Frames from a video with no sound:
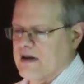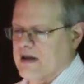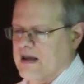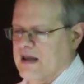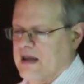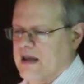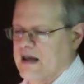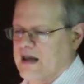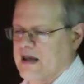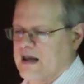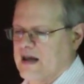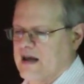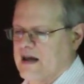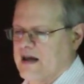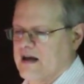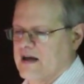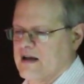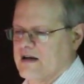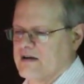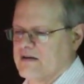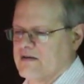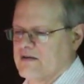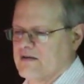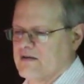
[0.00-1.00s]

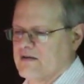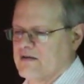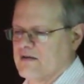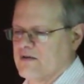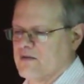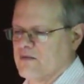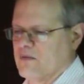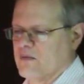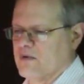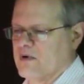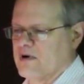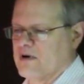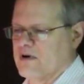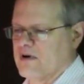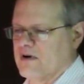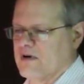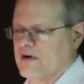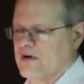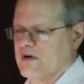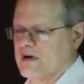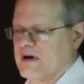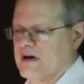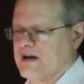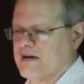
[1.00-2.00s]
and wow,
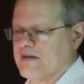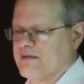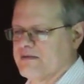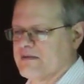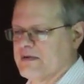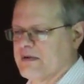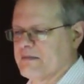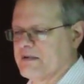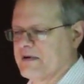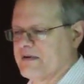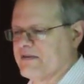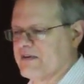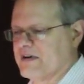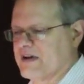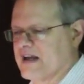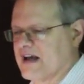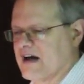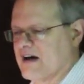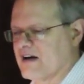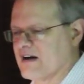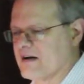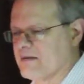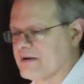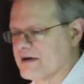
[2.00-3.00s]
oh, I'm not even
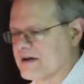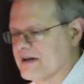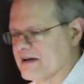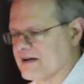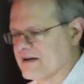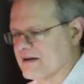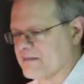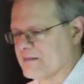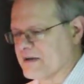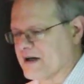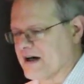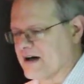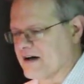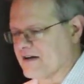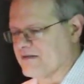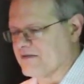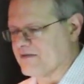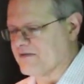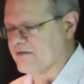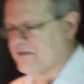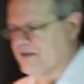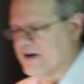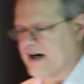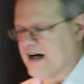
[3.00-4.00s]
count how many, about
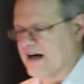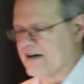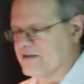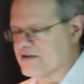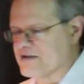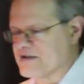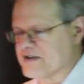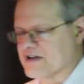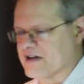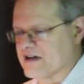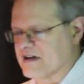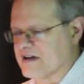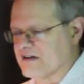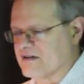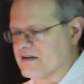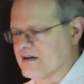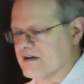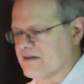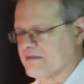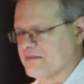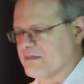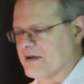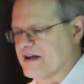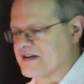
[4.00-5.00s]
five or six,
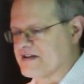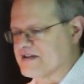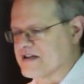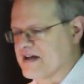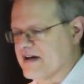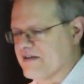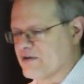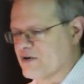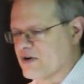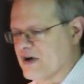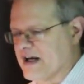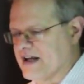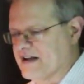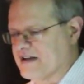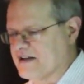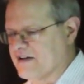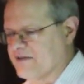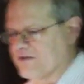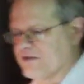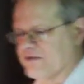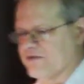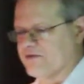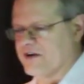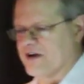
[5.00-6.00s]
oh, about seven or eight
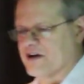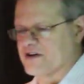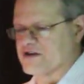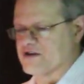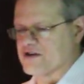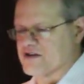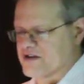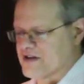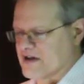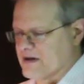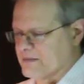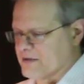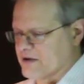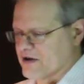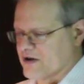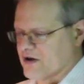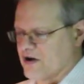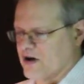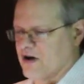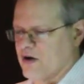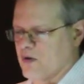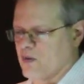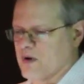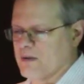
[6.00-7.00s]
different functions that I'm going to
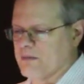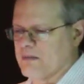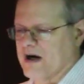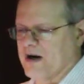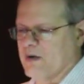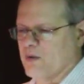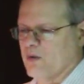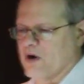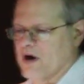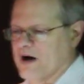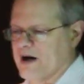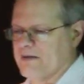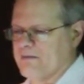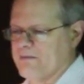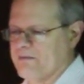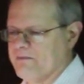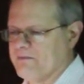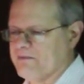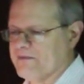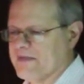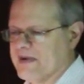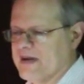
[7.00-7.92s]
call one by one